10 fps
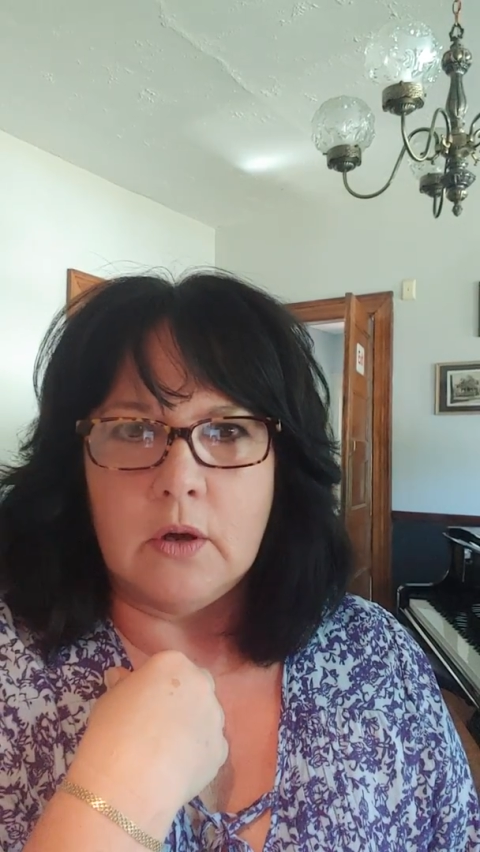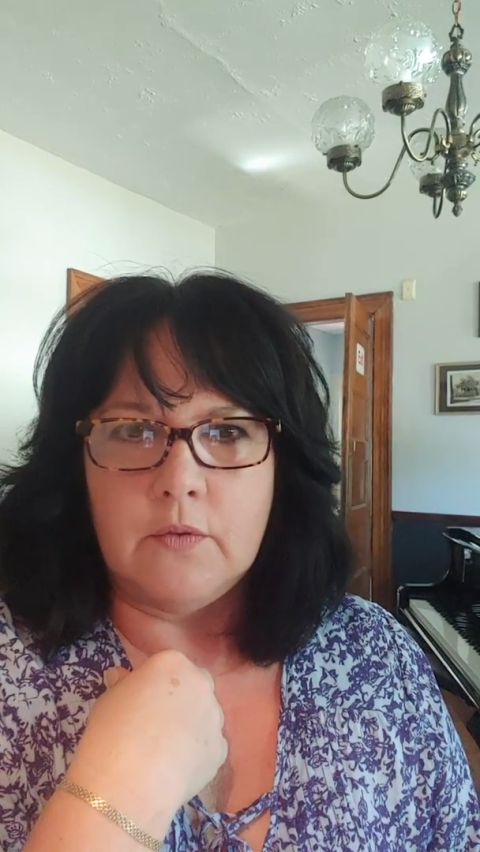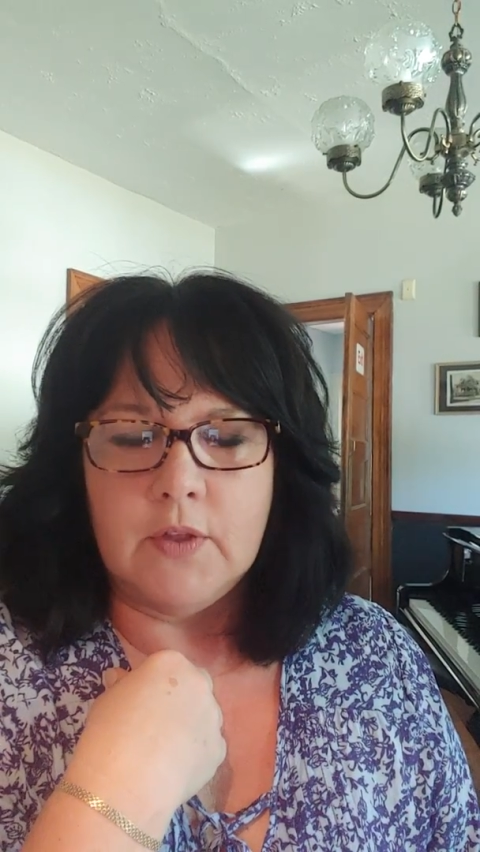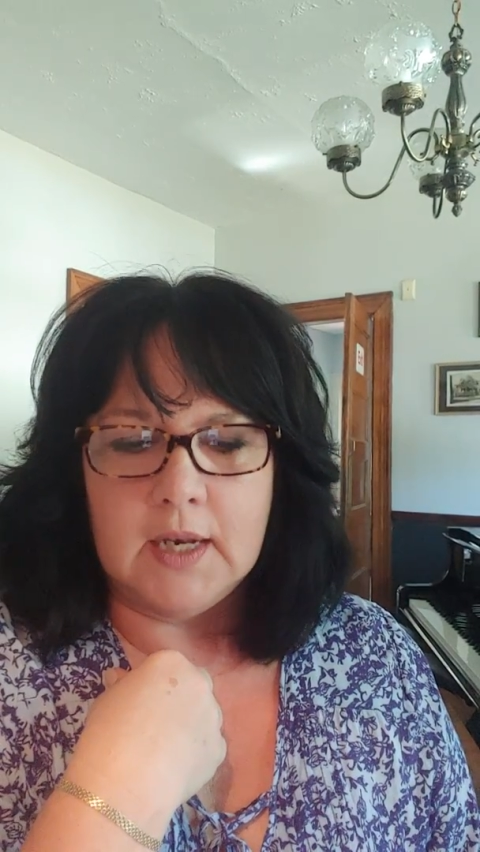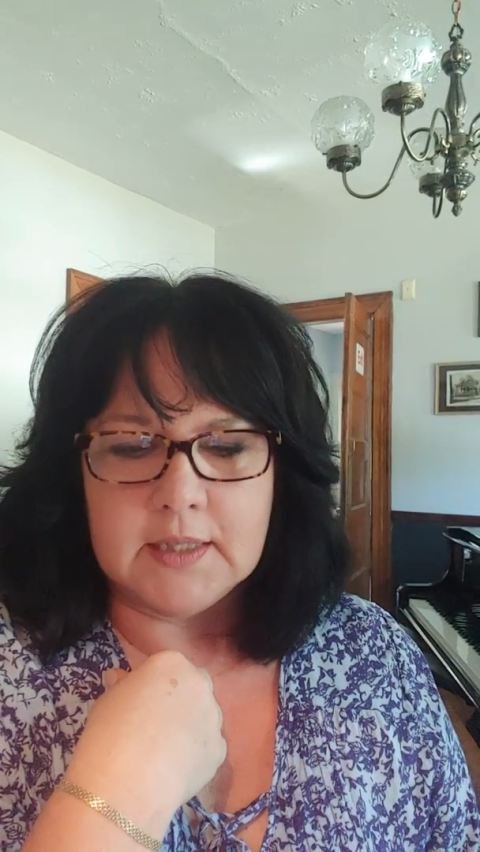
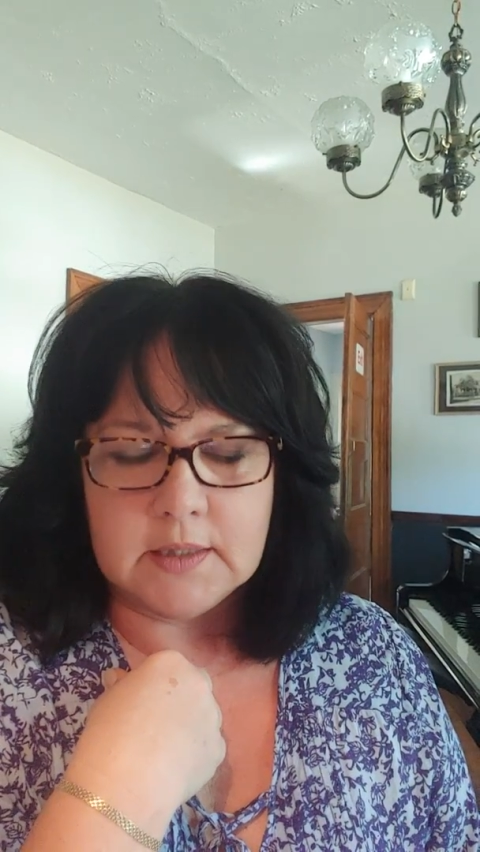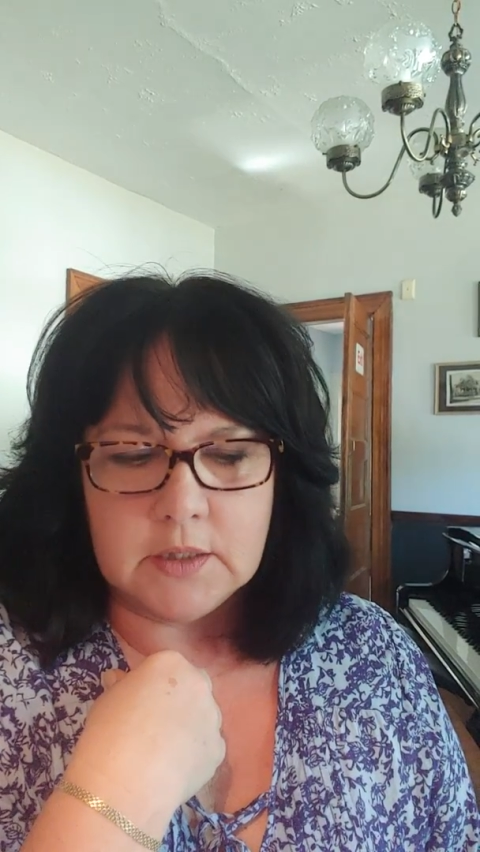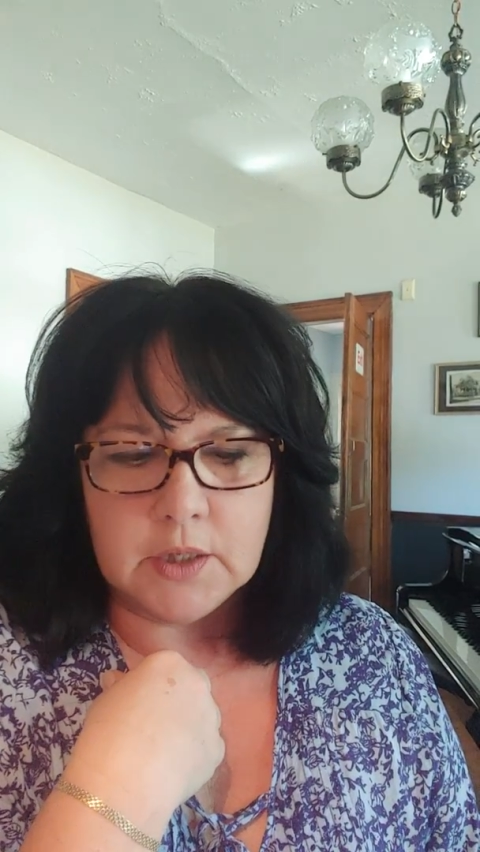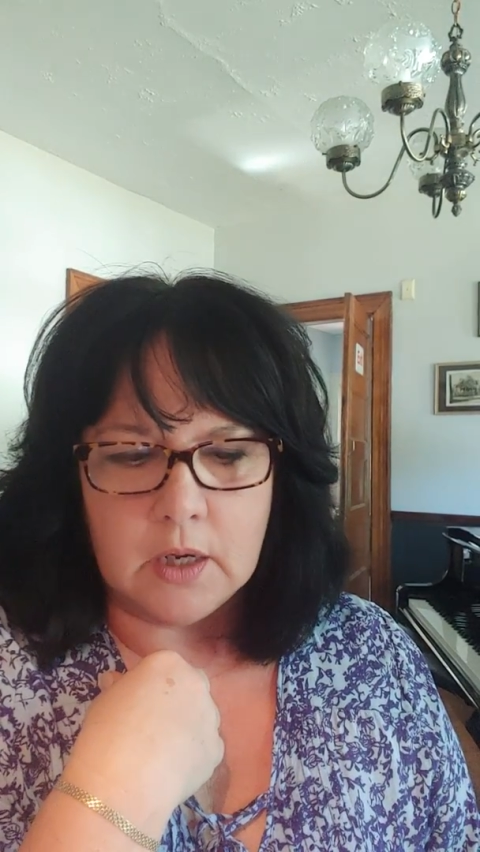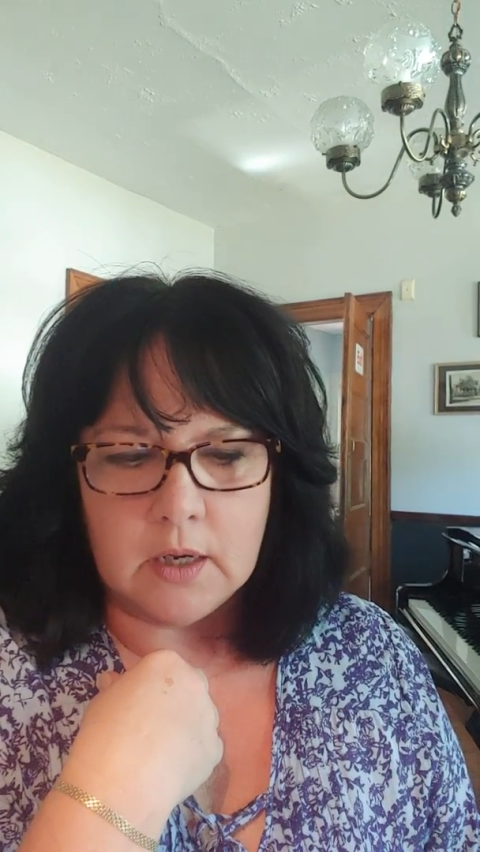of the lesson
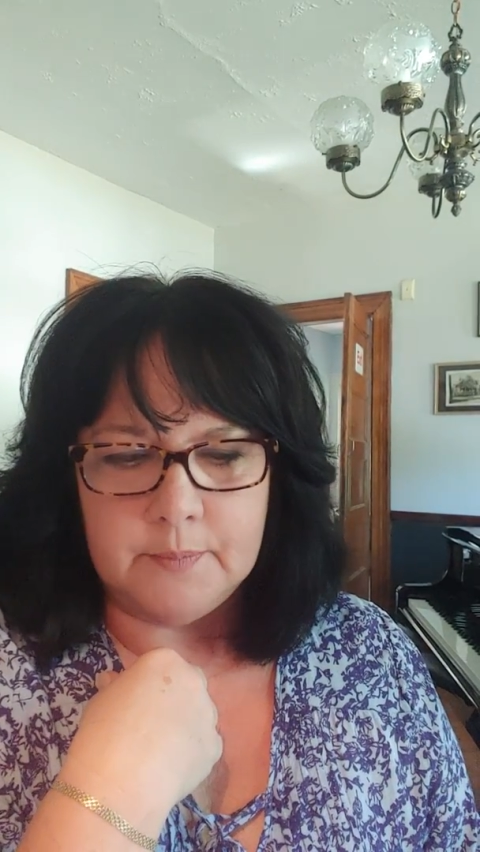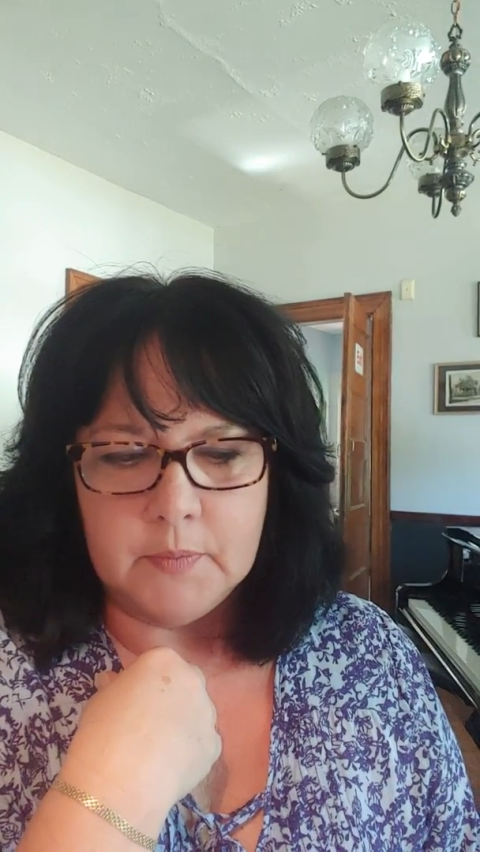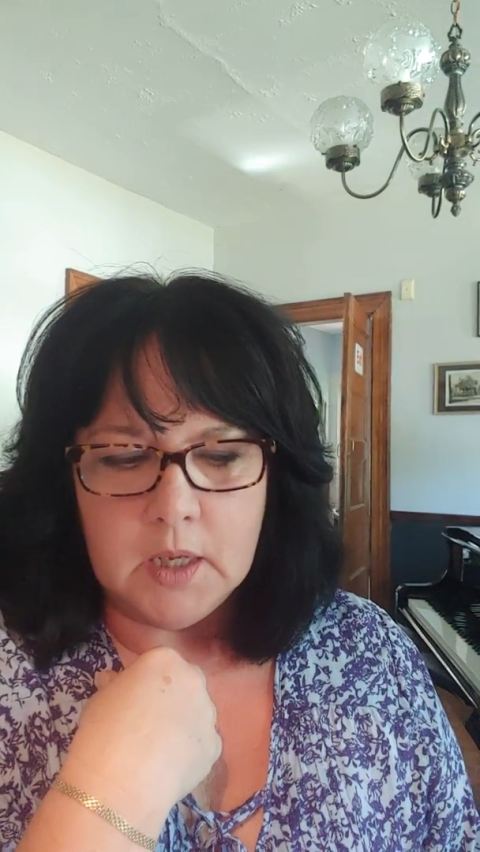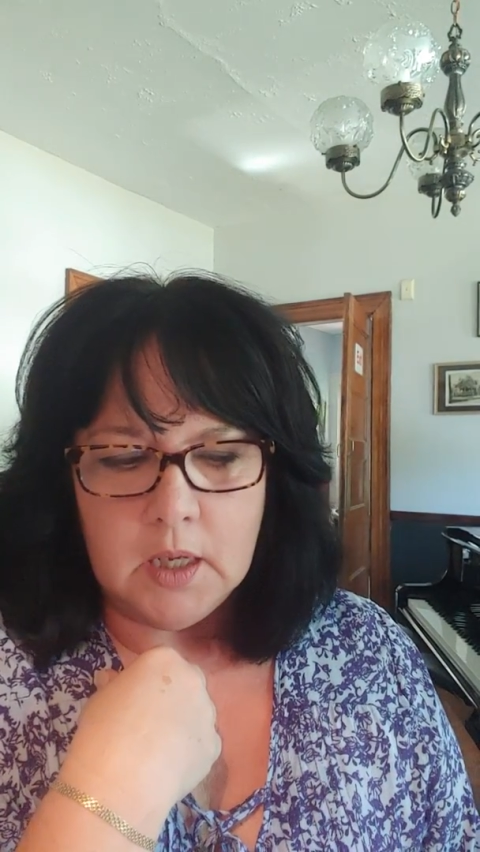time